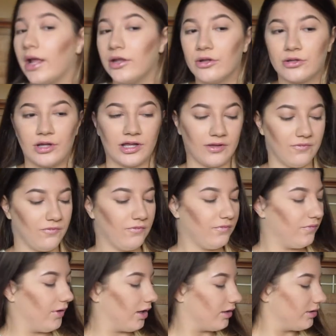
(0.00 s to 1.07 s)
I look like a
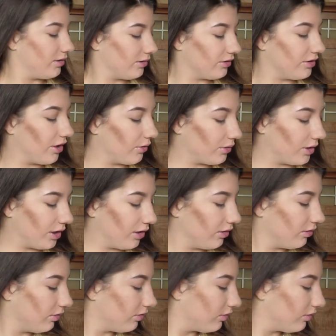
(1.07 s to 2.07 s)
fucking donut.